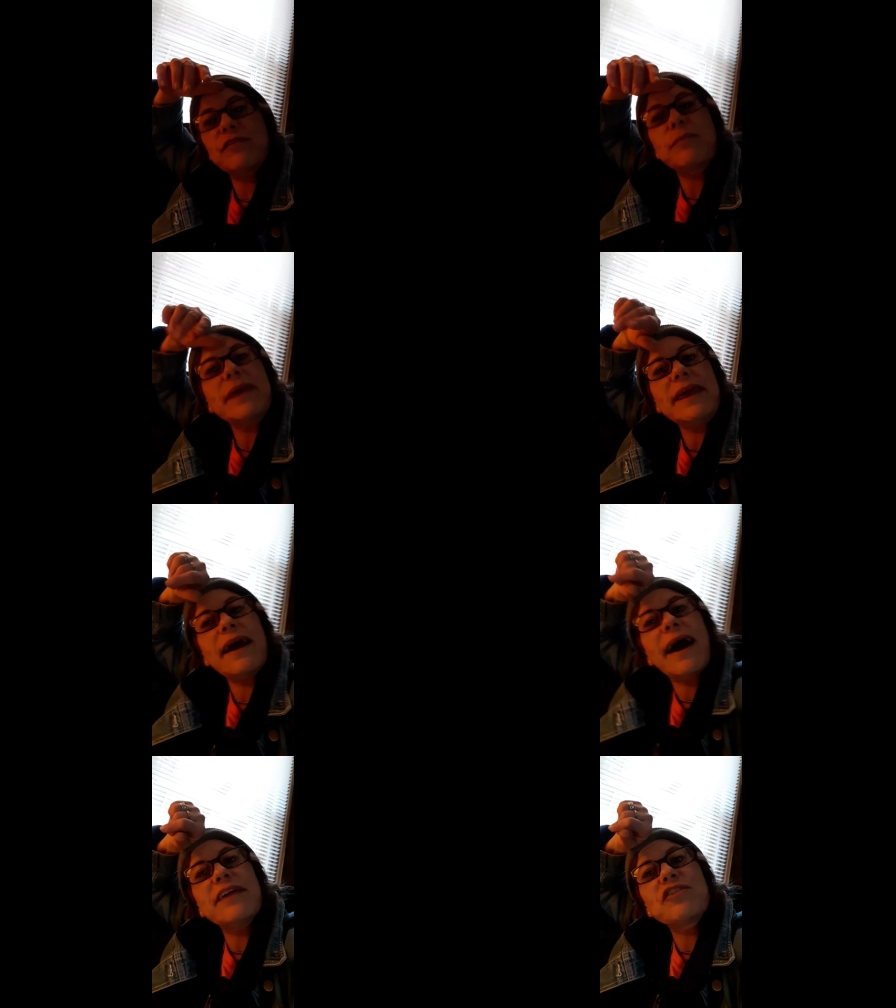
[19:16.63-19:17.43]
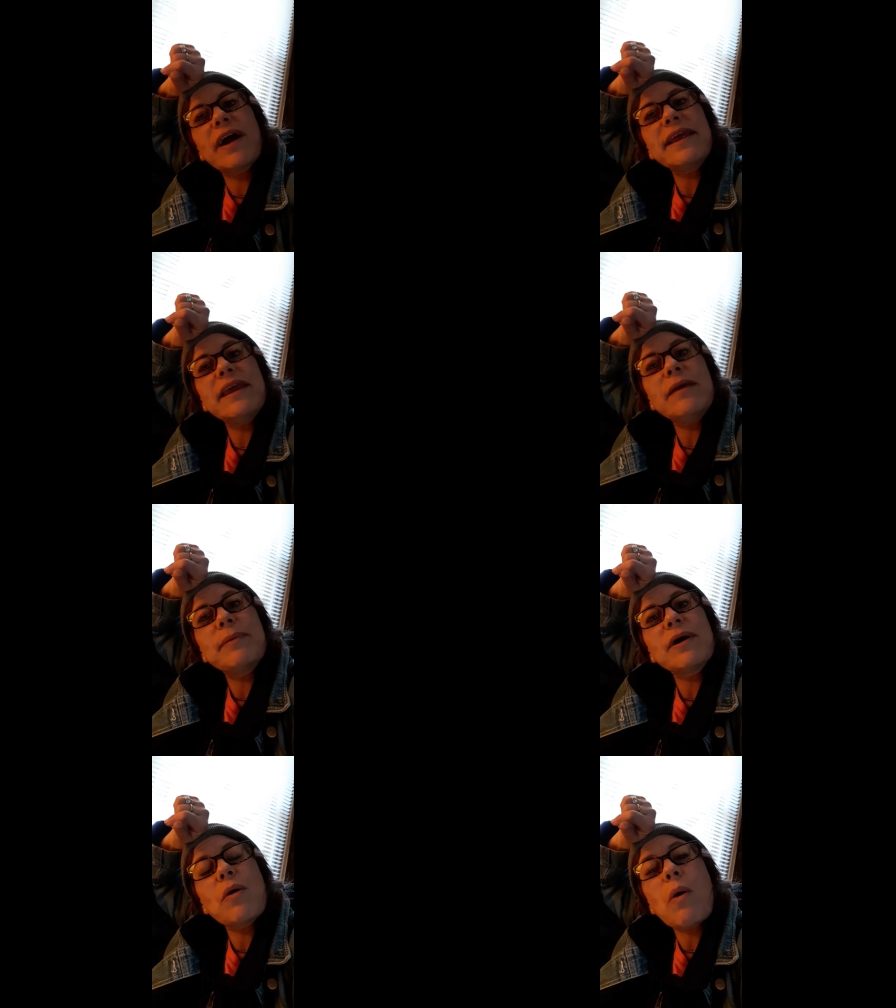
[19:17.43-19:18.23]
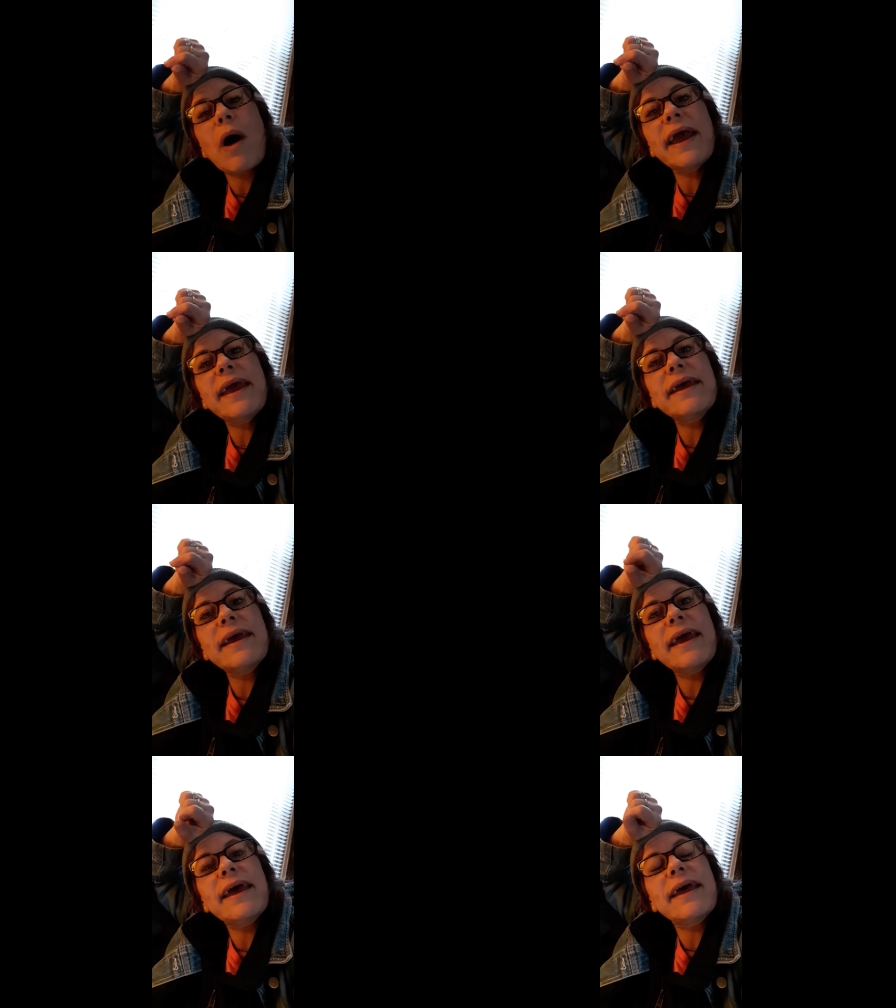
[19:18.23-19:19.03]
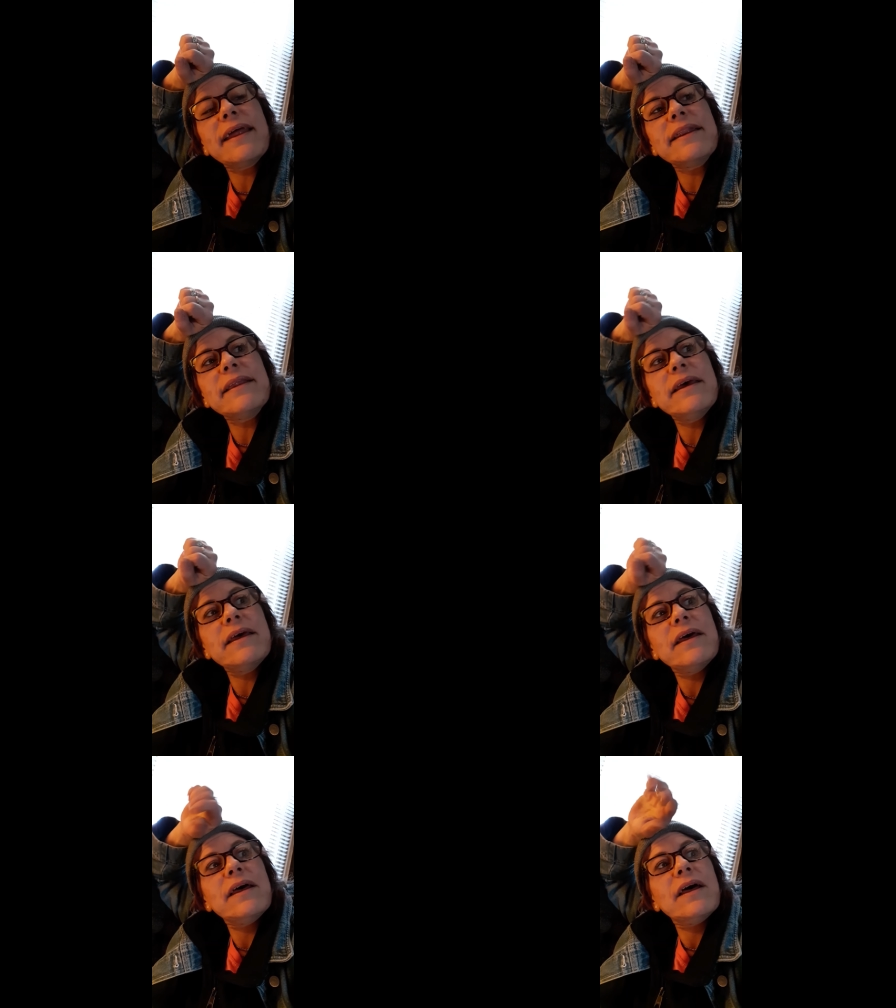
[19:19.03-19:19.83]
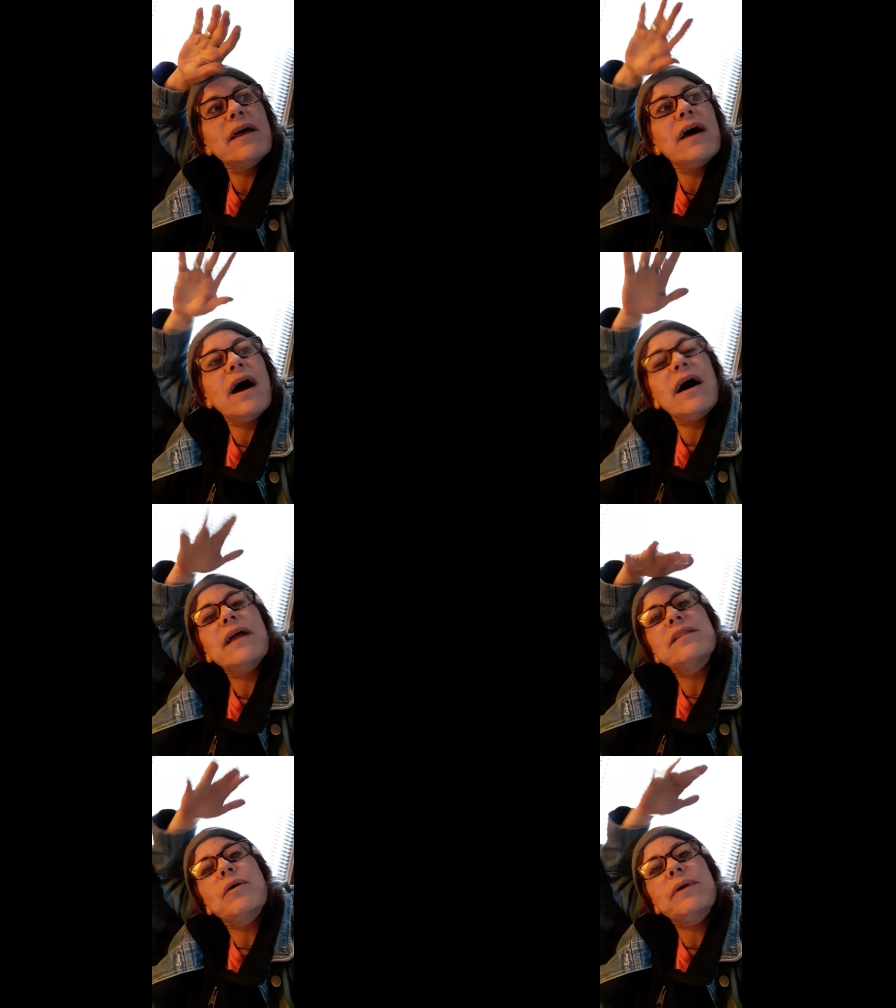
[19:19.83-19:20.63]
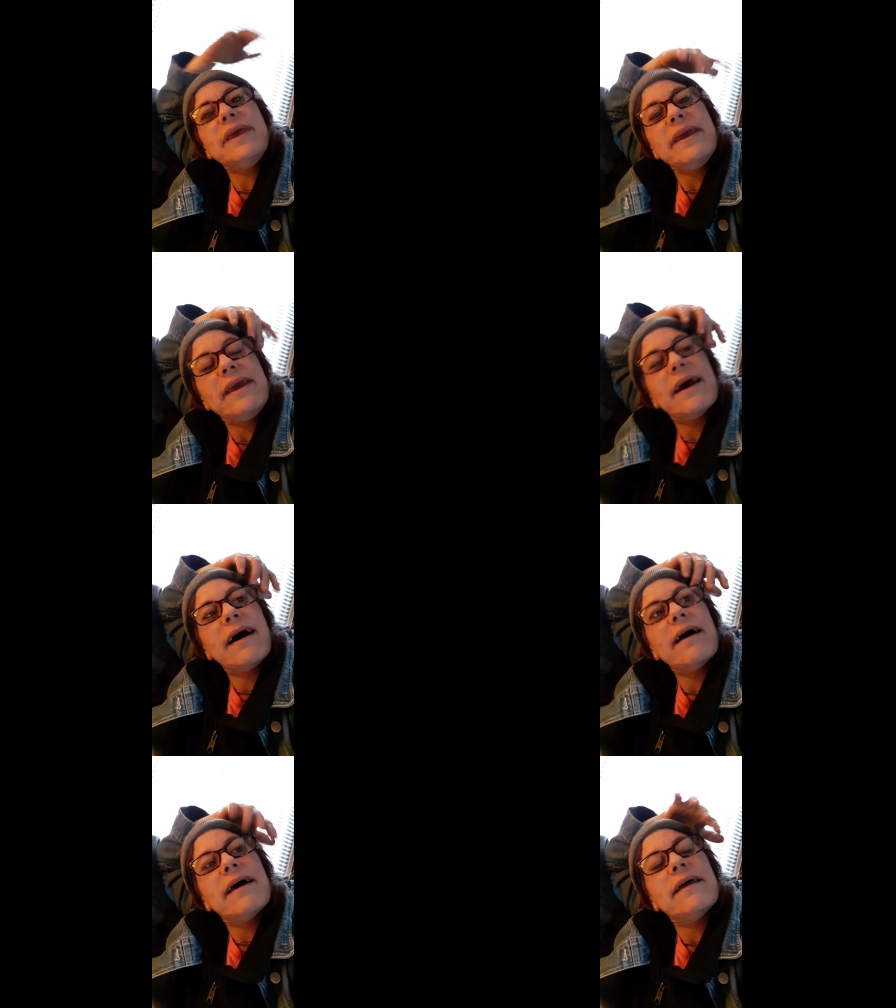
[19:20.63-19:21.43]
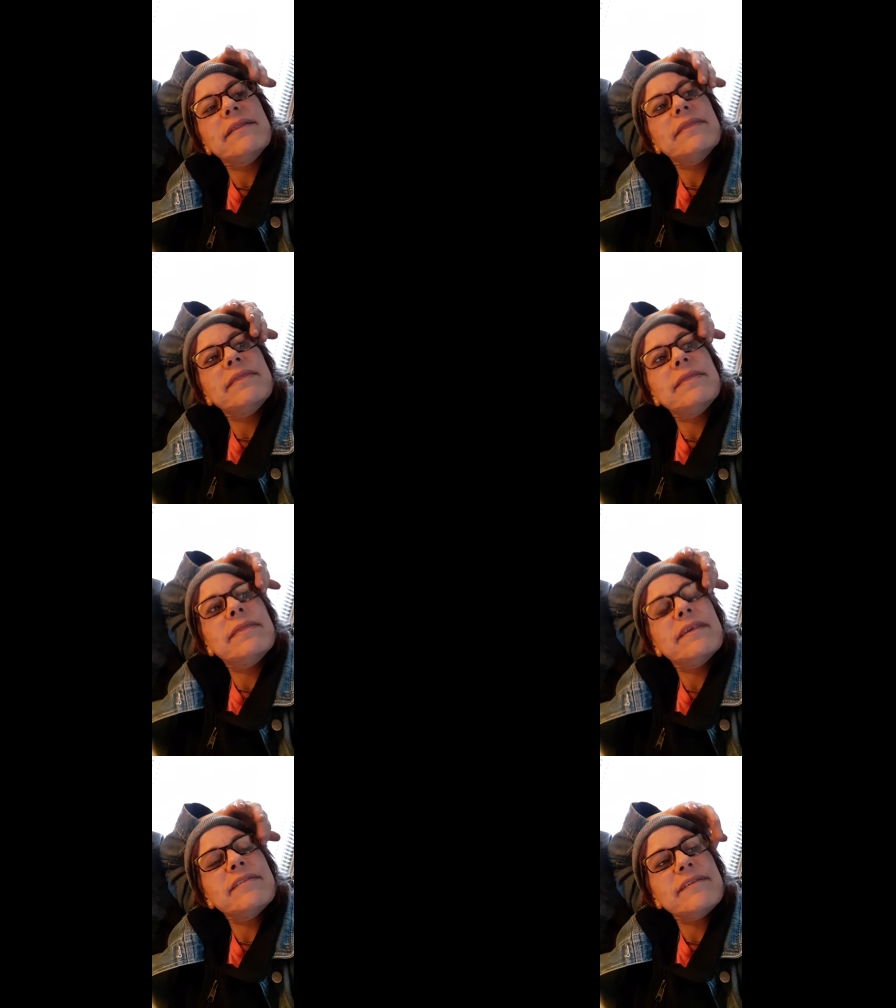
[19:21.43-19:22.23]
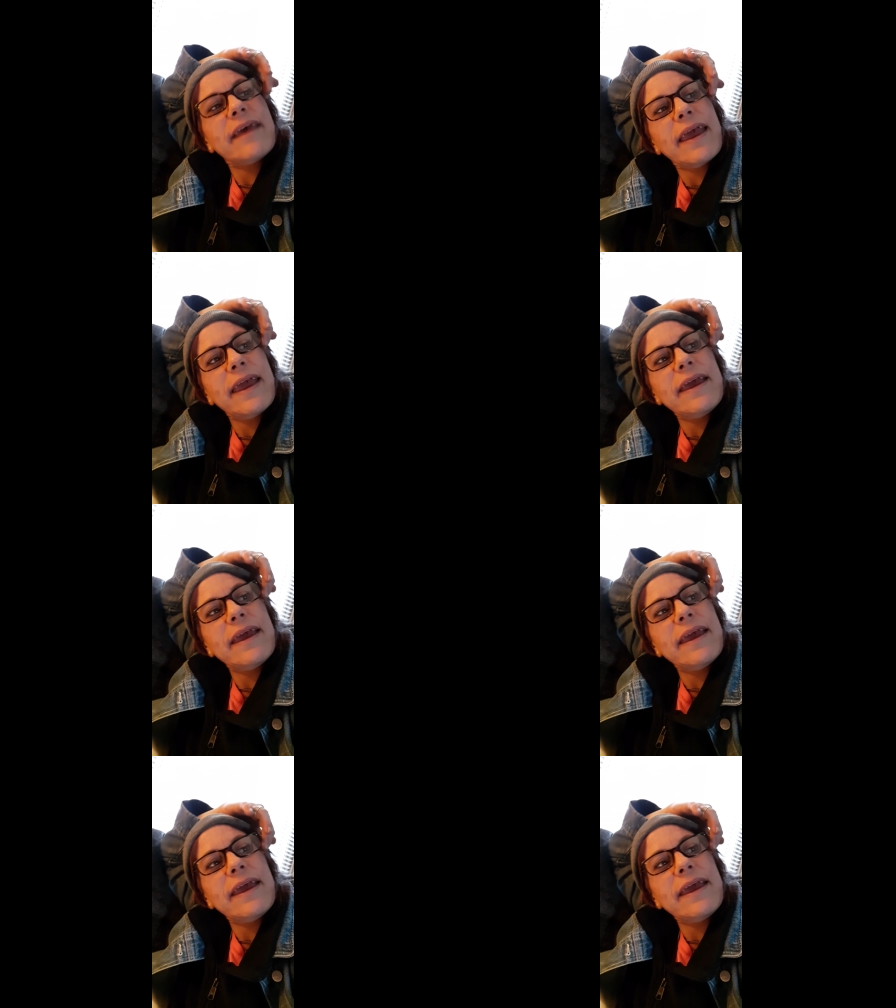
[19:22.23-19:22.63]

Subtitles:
me. I try to keep it quiet and low-key on this day.